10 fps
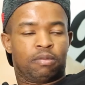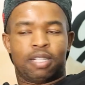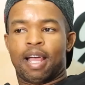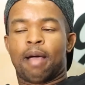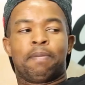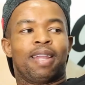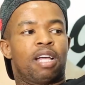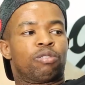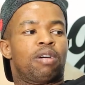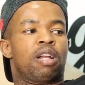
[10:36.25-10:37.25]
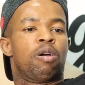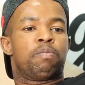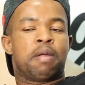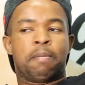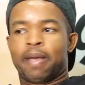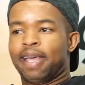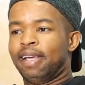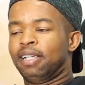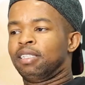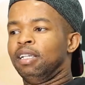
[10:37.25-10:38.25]
There are players who are not being
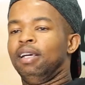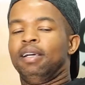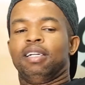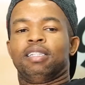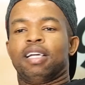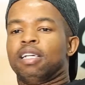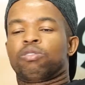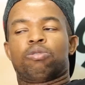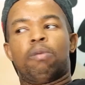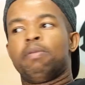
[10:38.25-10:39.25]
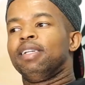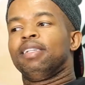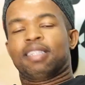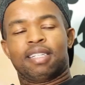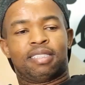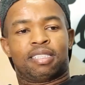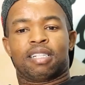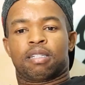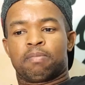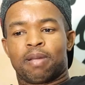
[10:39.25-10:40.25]
paid. There are so many things
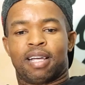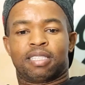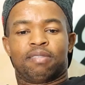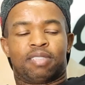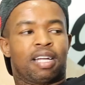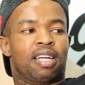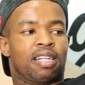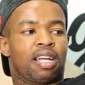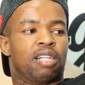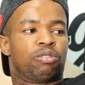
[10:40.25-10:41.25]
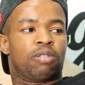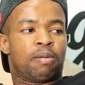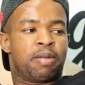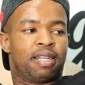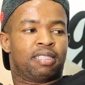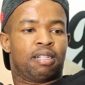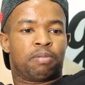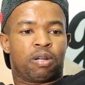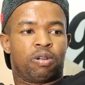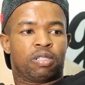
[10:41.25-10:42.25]
that players have taken the case to the PSL
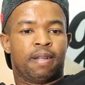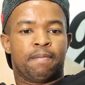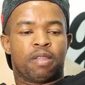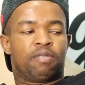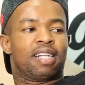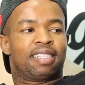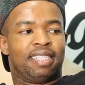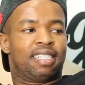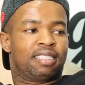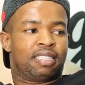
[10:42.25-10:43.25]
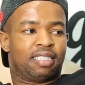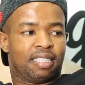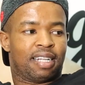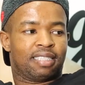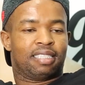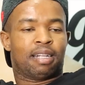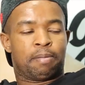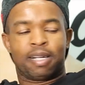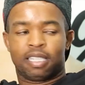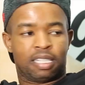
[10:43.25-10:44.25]
because of the DC cases that are
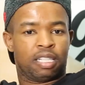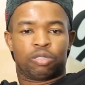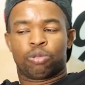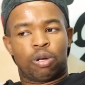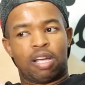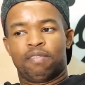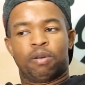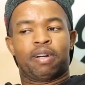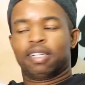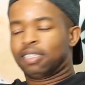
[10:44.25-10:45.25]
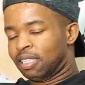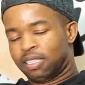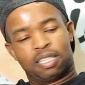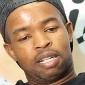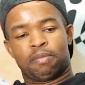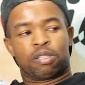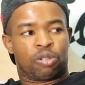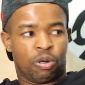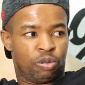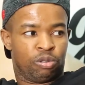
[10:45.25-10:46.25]
pending there. So everyone, they just said they
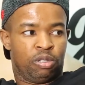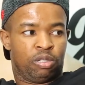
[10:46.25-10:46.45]
must go.